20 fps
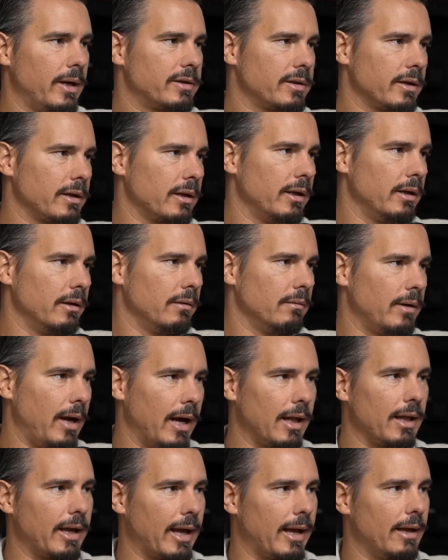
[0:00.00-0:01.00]
Basically,
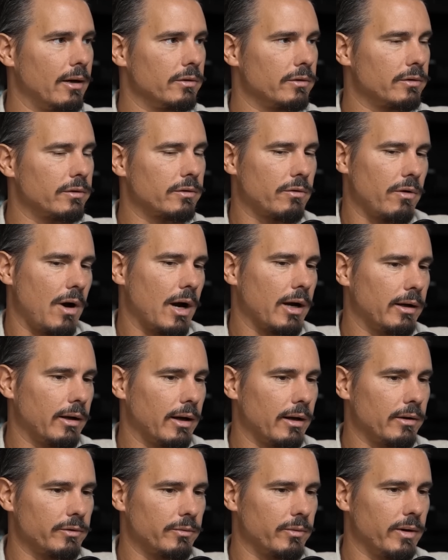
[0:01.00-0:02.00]
alligators,
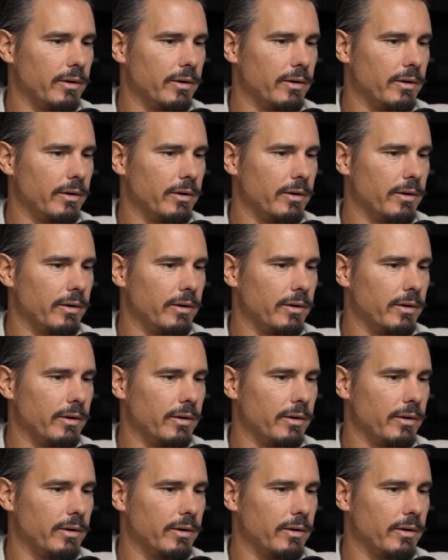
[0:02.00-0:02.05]
crocodiles,